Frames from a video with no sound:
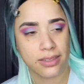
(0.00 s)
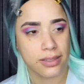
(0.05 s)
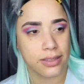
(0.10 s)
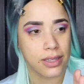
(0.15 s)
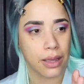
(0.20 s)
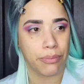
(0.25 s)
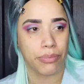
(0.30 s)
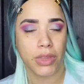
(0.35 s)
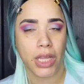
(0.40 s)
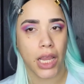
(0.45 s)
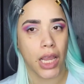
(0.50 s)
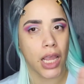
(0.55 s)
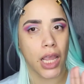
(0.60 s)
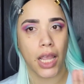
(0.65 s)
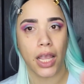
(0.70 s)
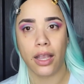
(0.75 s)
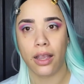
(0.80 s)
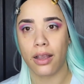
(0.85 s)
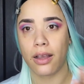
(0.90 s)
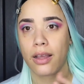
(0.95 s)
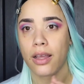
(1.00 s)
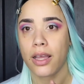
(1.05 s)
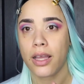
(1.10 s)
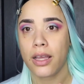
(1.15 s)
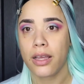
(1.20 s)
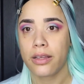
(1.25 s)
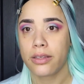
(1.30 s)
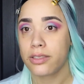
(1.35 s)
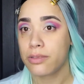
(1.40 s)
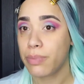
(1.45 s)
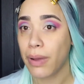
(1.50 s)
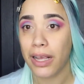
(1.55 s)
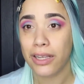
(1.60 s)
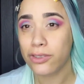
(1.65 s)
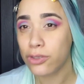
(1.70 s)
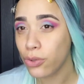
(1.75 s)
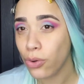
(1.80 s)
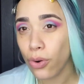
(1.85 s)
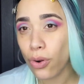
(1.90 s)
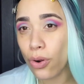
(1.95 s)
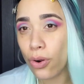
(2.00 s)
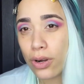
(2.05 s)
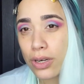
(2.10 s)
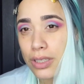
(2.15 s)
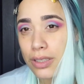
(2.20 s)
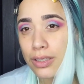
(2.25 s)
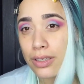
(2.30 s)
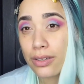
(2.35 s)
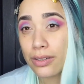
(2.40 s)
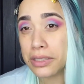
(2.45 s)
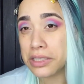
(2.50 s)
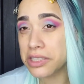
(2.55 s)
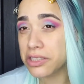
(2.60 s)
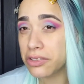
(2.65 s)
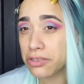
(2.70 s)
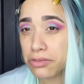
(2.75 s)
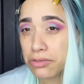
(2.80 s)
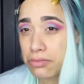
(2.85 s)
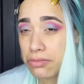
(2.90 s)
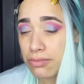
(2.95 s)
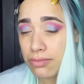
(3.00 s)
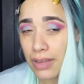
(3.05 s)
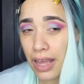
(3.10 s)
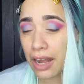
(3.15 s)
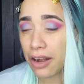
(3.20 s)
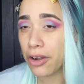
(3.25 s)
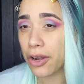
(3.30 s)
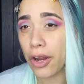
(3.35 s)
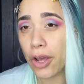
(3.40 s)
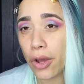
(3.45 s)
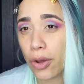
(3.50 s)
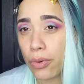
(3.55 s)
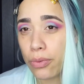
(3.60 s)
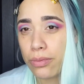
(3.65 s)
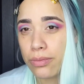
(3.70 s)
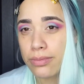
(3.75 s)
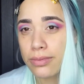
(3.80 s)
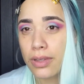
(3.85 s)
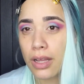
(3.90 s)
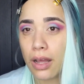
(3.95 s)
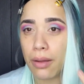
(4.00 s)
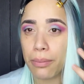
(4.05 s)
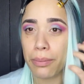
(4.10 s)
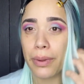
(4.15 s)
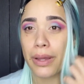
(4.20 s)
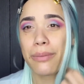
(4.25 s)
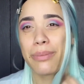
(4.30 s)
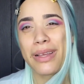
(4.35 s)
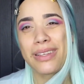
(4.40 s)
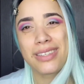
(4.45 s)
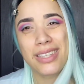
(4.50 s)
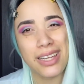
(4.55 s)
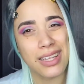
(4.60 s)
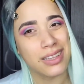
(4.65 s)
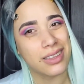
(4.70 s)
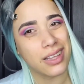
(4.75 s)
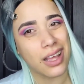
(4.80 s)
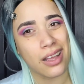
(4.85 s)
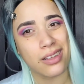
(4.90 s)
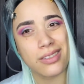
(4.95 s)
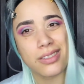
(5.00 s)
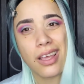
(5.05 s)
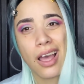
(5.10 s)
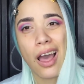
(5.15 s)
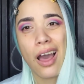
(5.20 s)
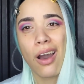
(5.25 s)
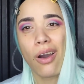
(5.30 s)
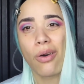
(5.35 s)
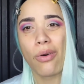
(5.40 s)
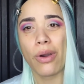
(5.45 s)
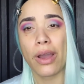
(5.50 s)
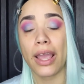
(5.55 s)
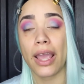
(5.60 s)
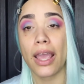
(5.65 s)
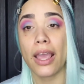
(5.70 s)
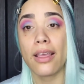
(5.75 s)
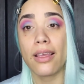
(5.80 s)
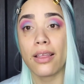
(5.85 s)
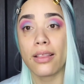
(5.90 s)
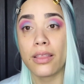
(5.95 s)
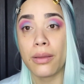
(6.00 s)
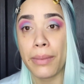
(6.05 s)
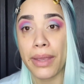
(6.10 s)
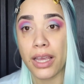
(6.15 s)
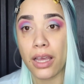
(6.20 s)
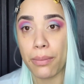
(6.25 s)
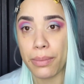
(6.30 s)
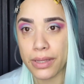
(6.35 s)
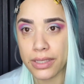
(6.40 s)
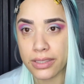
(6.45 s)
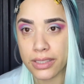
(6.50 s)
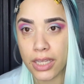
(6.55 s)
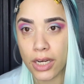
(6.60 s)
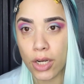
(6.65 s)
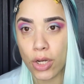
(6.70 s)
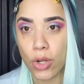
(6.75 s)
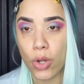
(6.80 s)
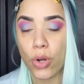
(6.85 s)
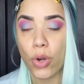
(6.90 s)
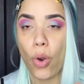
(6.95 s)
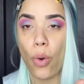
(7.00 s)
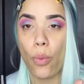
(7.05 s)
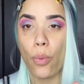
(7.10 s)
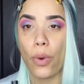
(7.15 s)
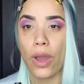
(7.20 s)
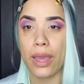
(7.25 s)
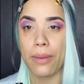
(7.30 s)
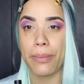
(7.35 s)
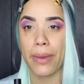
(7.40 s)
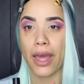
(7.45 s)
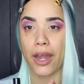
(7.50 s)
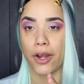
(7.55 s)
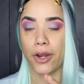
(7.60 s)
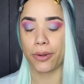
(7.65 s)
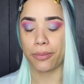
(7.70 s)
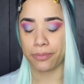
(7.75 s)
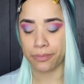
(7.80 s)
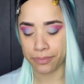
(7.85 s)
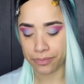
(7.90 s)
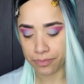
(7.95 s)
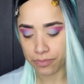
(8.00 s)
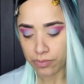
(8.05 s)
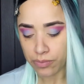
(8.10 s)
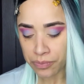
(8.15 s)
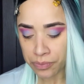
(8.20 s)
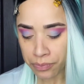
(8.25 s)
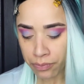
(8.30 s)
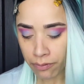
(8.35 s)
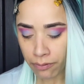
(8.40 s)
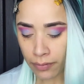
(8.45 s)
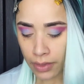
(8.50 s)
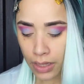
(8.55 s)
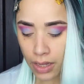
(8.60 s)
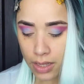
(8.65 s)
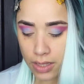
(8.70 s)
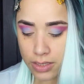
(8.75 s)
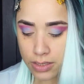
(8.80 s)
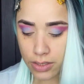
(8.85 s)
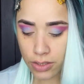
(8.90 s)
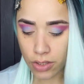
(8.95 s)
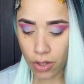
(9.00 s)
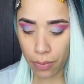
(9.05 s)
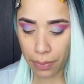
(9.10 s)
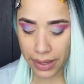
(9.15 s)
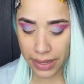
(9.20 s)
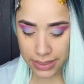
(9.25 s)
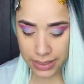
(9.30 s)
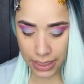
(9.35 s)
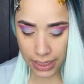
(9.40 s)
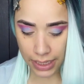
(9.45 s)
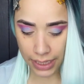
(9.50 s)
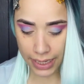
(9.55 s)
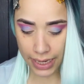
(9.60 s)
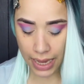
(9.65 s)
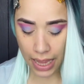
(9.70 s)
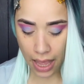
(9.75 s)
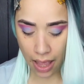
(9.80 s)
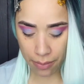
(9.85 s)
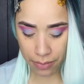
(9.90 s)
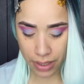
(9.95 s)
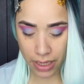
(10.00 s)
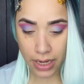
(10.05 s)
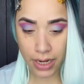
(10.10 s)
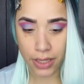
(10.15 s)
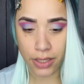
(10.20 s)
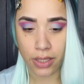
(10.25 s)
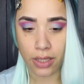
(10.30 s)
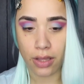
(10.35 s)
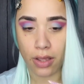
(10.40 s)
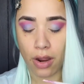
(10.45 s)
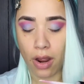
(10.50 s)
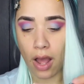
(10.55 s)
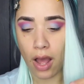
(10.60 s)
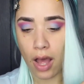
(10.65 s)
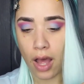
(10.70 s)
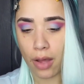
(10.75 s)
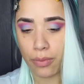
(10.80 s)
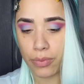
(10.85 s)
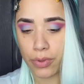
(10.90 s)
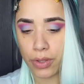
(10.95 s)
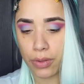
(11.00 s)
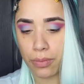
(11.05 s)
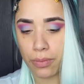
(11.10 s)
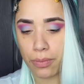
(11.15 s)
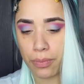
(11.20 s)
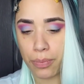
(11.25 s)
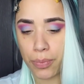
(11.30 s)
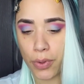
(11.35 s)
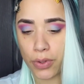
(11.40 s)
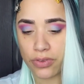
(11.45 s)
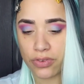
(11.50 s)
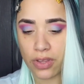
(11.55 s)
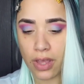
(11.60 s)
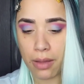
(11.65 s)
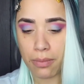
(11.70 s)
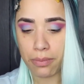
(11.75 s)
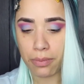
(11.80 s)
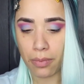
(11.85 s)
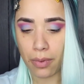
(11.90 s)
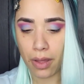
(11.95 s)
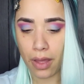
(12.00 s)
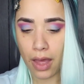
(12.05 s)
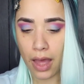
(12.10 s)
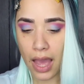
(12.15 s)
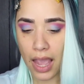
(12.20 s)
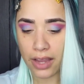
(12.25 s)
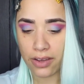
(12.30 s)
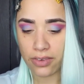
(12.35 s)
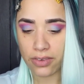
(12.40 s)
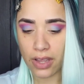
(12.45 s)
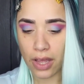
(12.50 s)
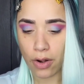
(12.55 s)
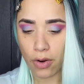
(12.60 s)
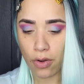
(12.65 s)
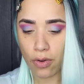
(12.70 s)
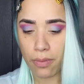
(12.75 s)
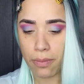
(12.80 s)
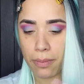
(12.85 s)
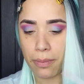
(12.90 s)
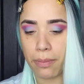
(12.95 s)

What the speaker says: something special, or I don't know, but basically that's how the makeup is gonna look way better. So basically I'm gonna put some eyeshadow.